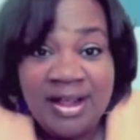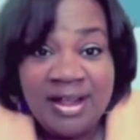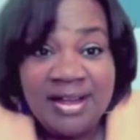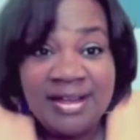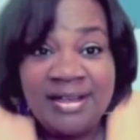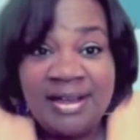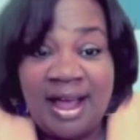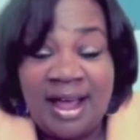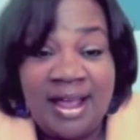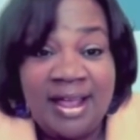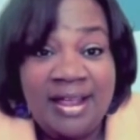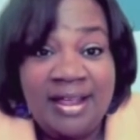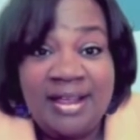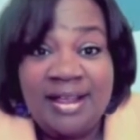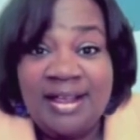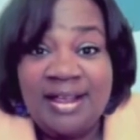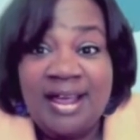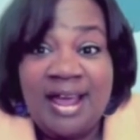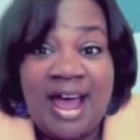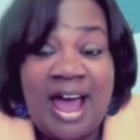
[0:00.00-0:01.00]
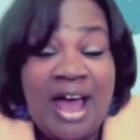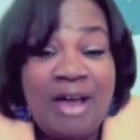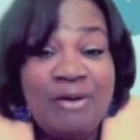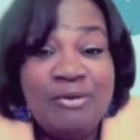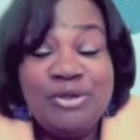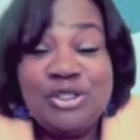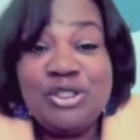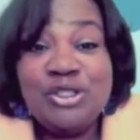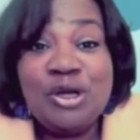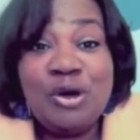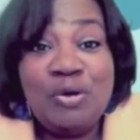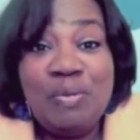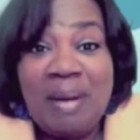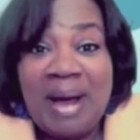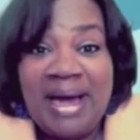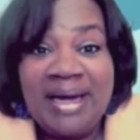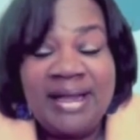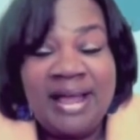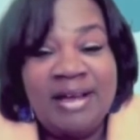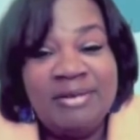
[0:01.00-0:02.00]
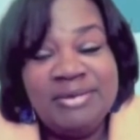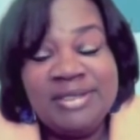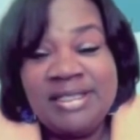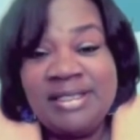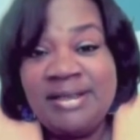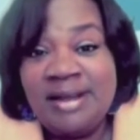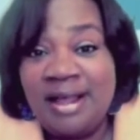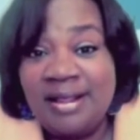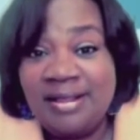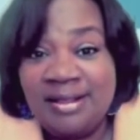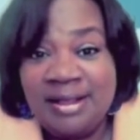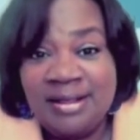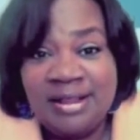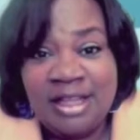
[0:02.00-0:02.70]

like I was nobody, I was nothing,